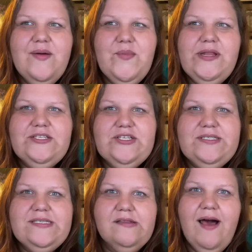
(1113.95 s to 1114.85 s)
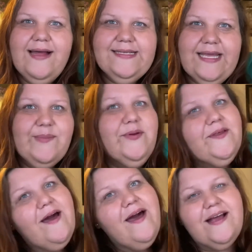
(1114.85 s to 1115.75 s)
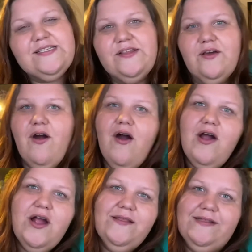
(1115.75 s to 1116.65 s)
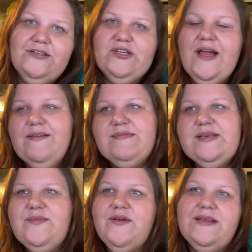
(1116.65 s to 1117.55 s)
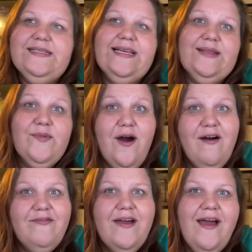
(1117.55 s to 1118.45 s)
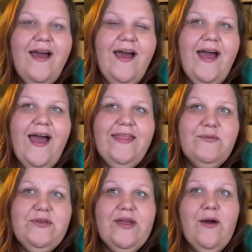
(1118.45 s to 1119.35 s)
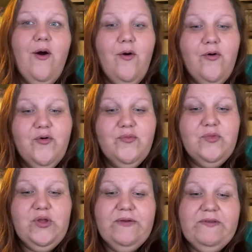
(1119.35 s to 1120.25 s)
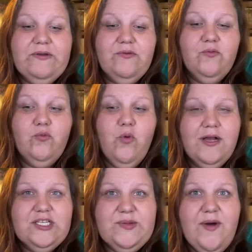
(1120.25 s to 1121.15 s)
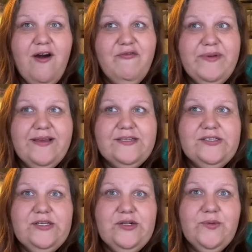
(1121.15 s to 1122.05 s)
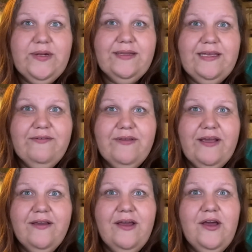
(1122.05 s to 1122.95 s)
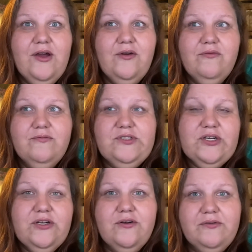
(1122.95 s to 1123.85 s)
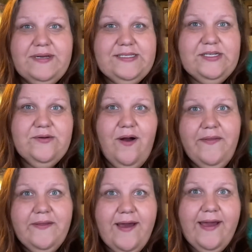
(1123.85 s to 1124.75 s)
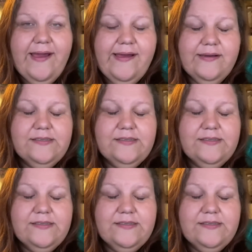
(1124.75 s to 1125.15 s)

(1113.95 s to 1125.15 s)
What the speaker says: But it's just a lot to like put the kayaks on the car and then drive them somewhere and then take them off. And then when you get home, you have to wash them off because you don't want to leave like dirt or residue on the kayak.